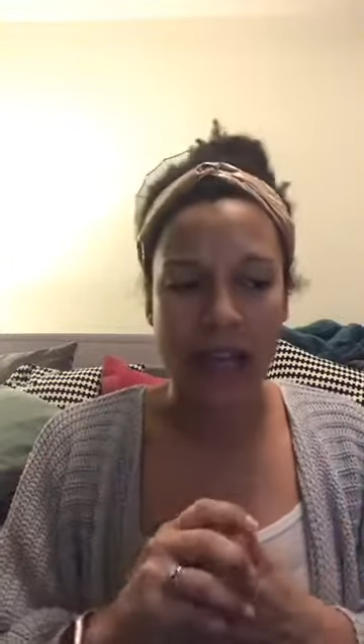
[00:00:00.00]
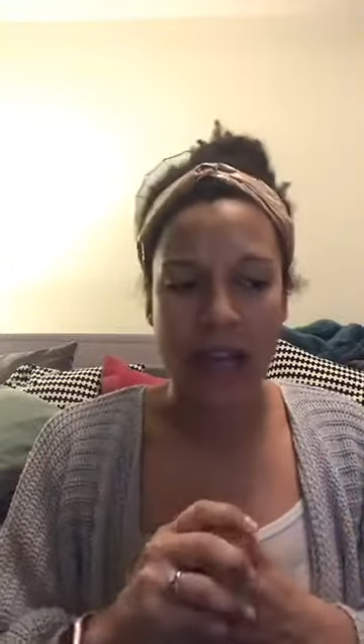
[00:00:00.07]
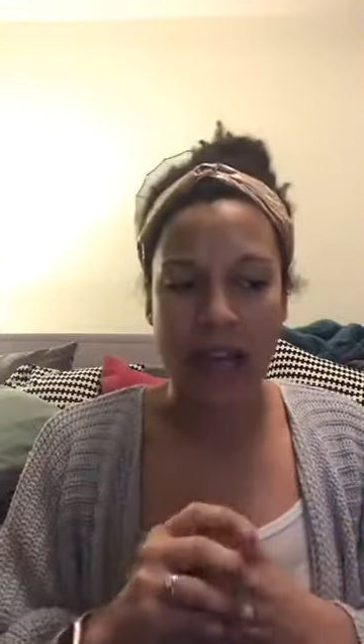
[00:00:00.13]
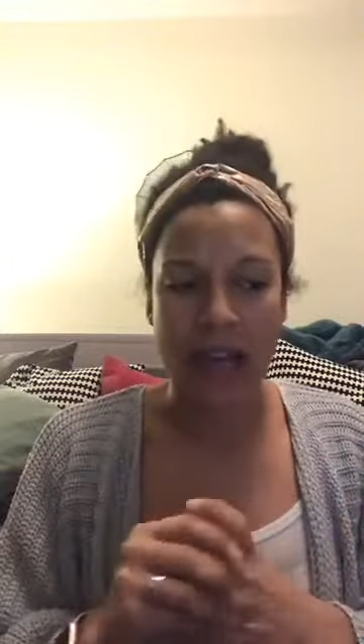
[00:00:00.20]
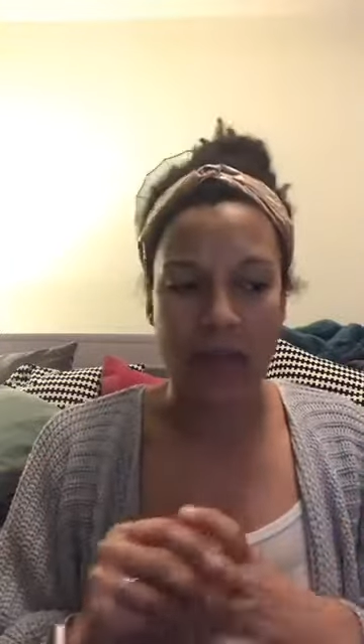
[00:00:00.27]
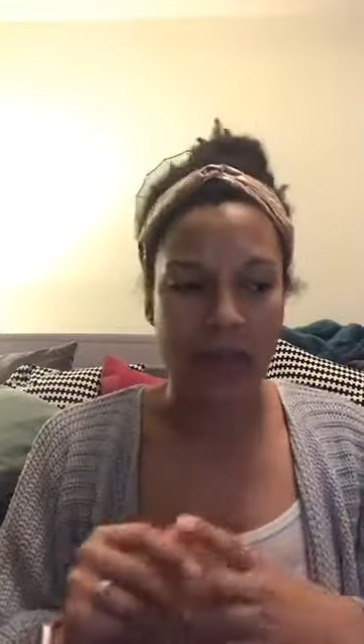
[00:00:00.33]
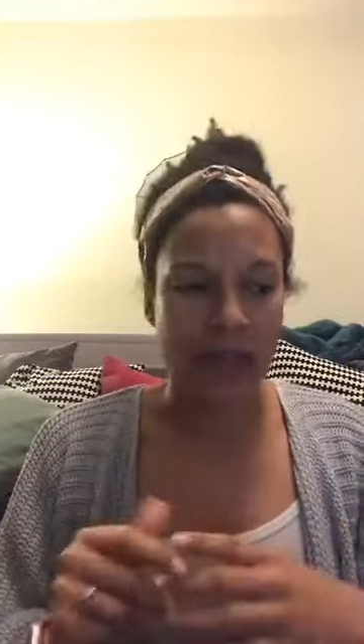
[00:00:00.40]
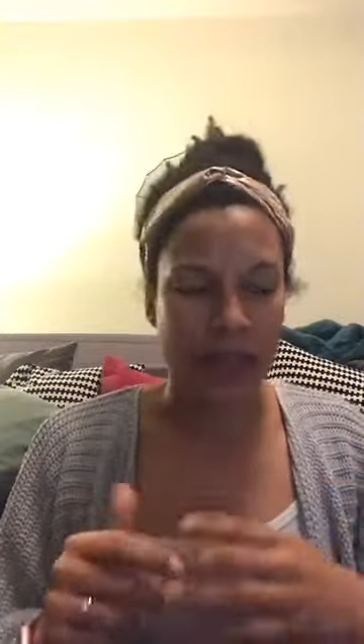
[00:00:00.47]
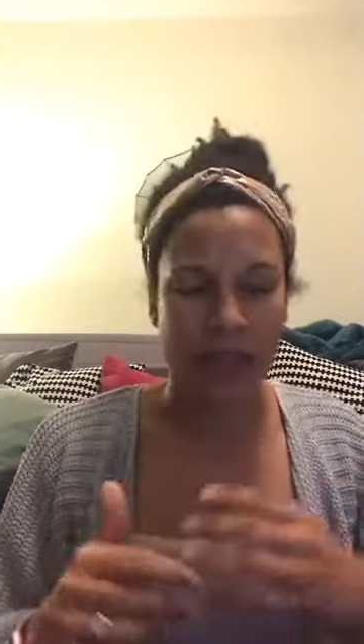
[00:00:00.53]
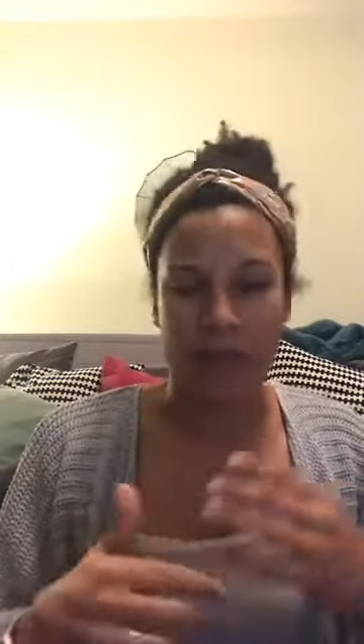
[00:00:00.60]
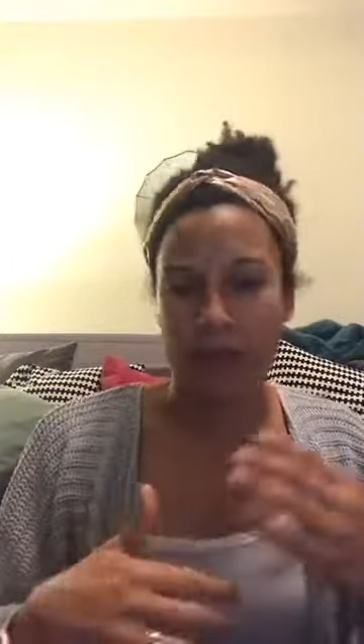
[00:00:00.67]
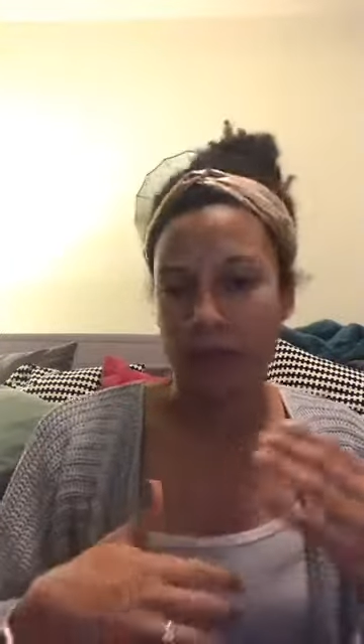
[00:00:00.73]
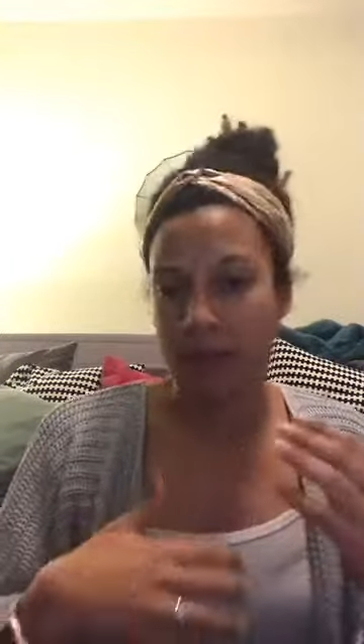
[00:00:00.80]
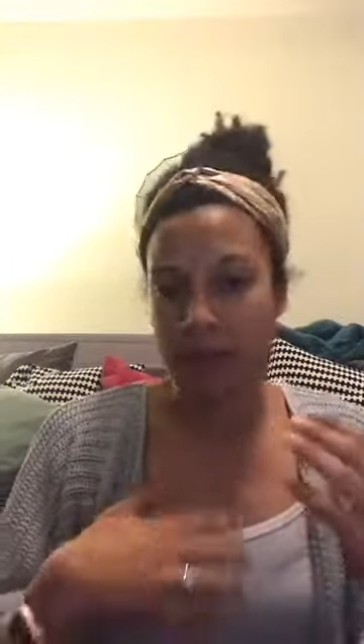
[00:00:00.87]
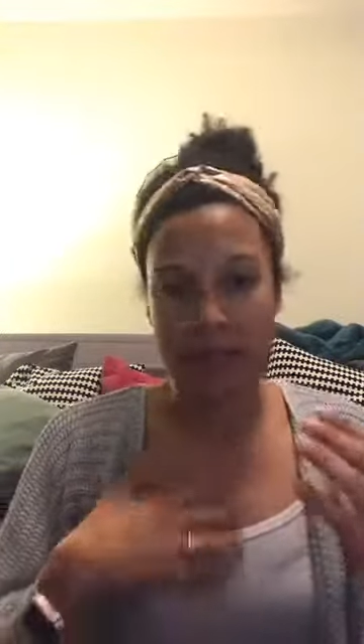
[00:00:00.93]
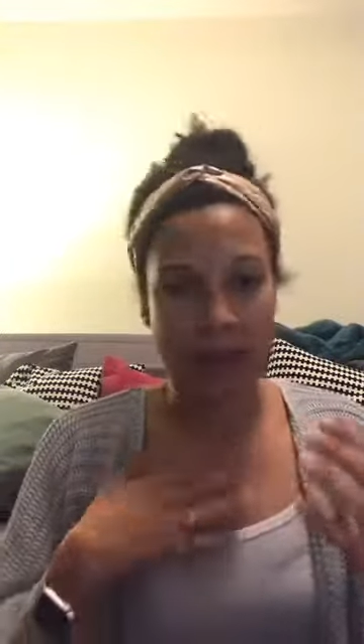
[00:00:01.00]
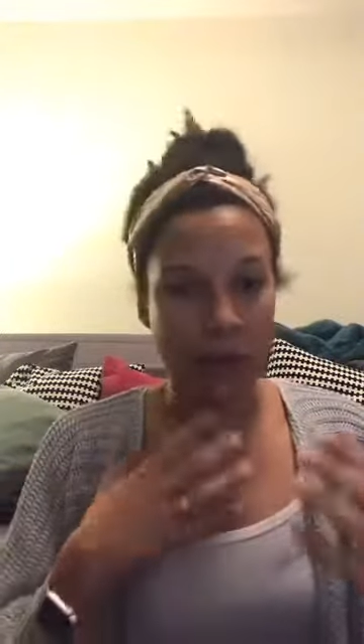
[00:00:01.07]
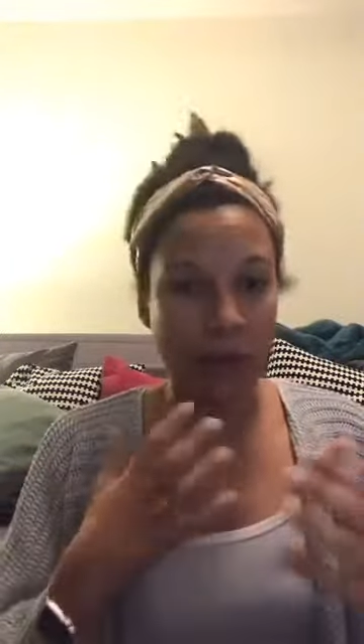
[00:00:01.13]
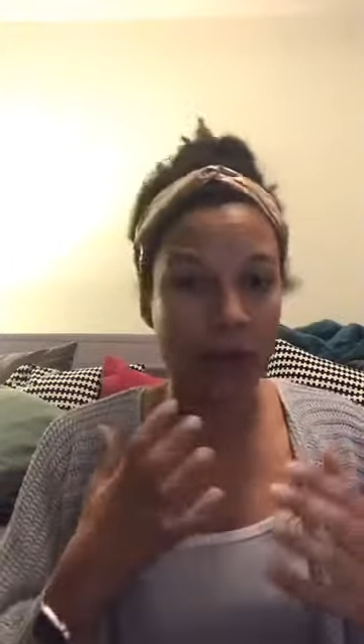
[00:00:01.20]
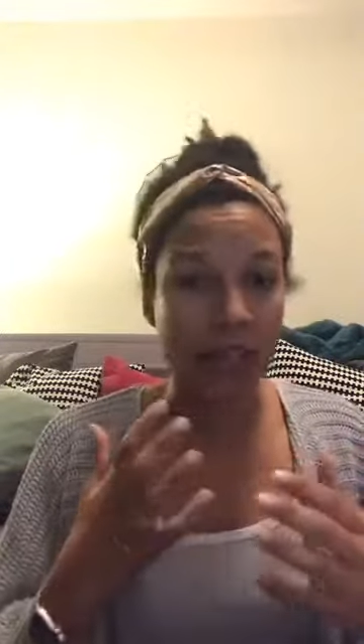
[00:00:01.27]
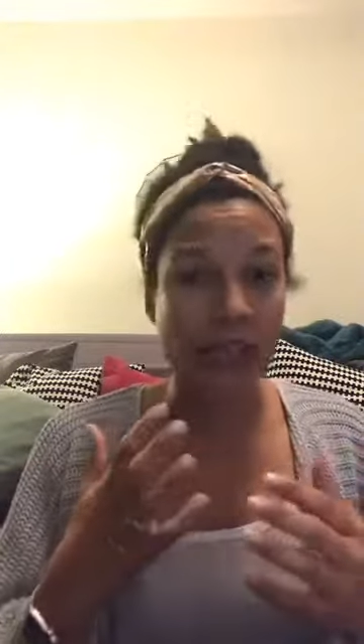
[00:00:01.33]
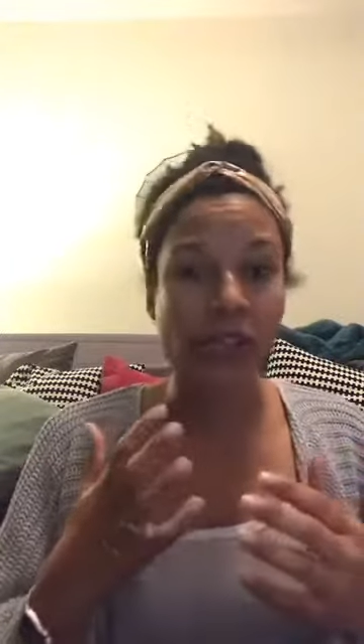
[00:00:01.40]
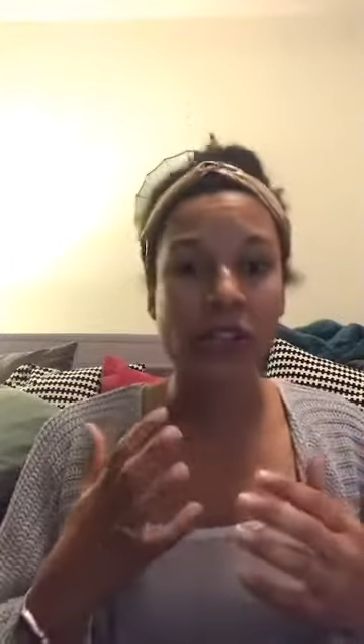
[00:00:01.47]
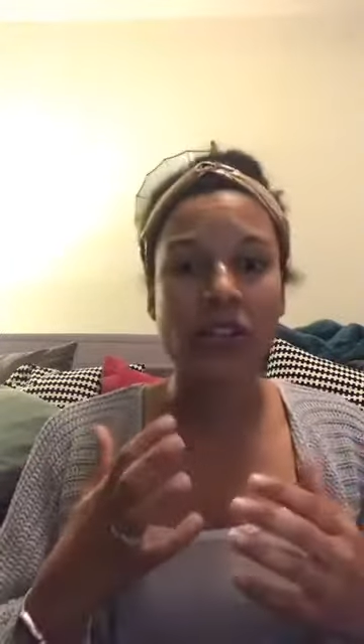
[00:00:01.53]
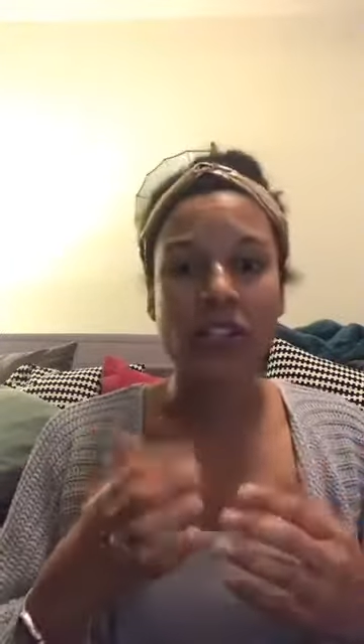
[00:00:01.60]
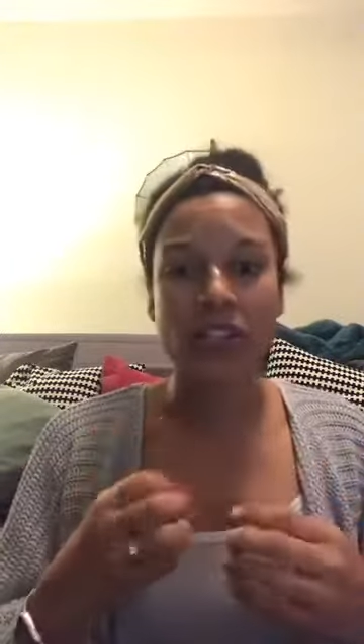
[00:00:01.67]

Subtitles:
And within several years,